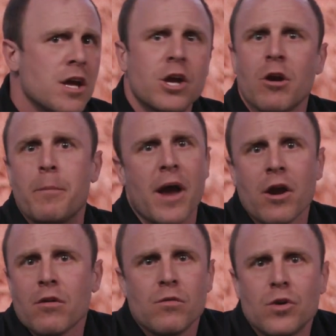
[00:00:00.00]
Here at
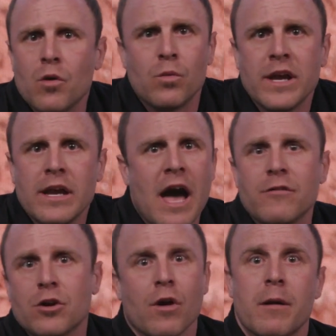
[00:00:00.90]
Bayer, we
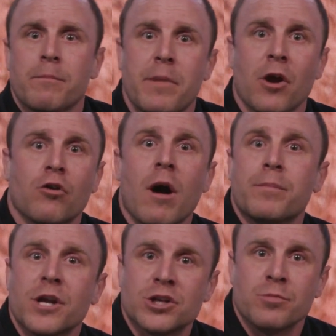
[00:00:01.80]
have a great Bayer
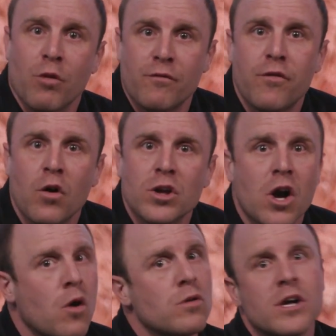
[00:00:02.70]
crop protection
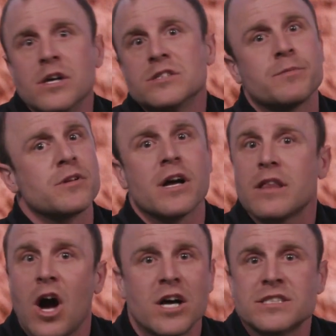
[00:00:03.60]
portfolio. Something
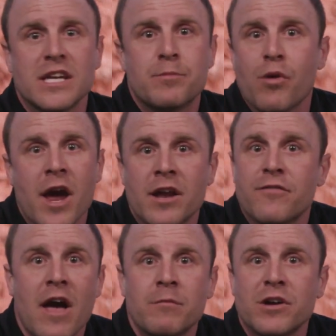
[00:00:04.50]
like the Husky brand
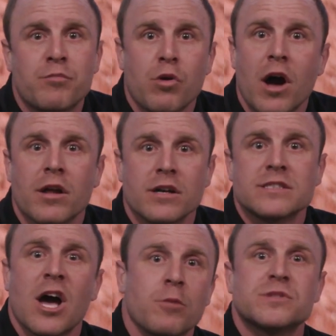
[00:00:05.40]
family of
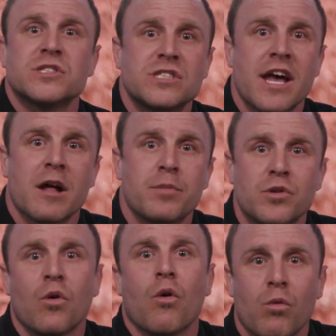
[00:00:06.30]
products helps set up
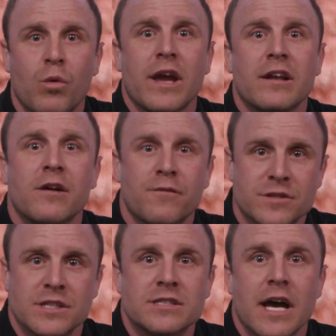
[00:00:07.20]
your wheat for
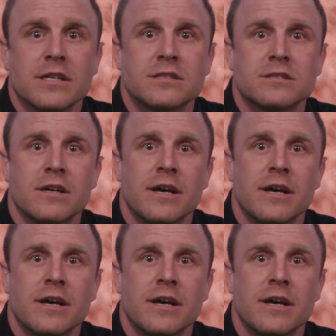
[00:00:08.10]
success.